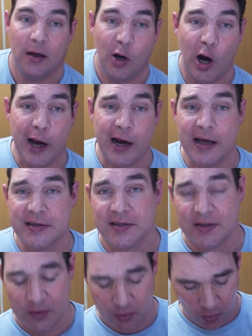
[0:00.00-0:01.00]
Alright
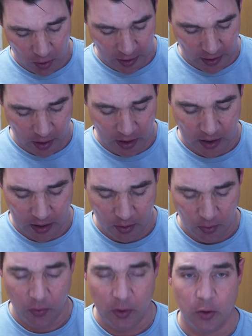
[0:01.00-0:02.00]
guys, we
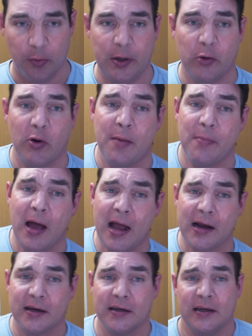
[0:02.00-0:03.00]
will be right
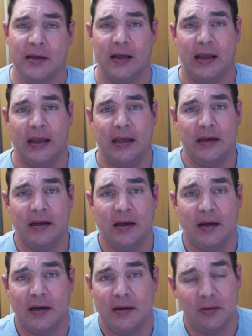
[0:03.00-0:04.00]
back and
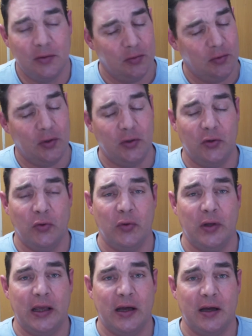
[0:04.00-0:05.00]

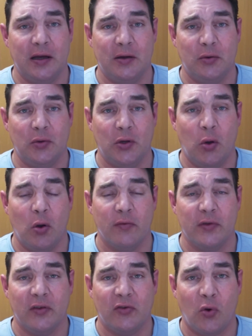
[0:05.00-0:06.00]
we'll go
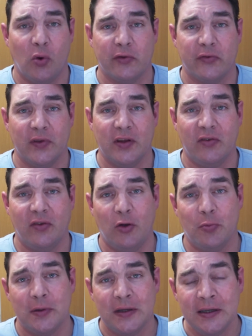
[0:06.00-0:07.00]
over the scores for this
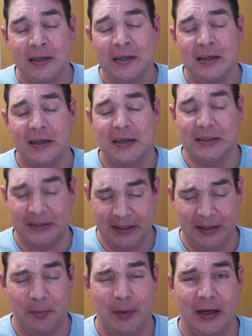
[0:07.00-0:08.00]
soap. See
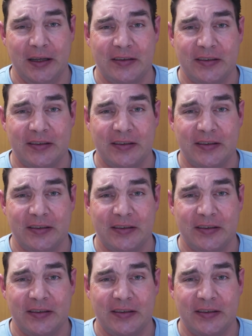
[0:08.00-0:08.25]
you in a minute.